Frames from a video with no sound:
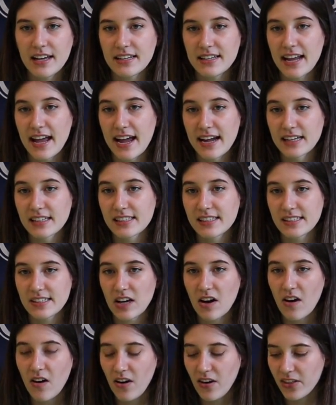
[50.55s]

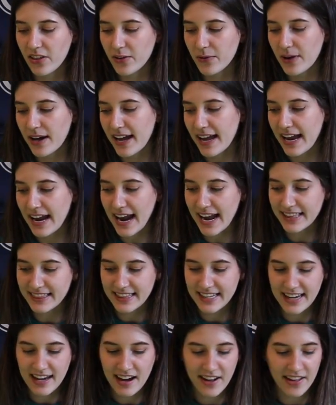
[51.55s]
Next, all the way at
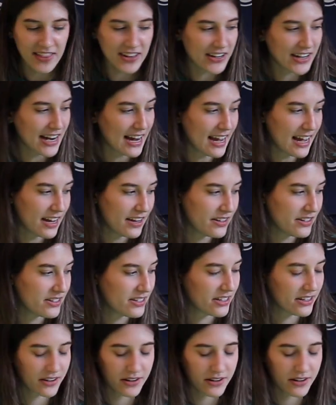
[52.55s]
the other end,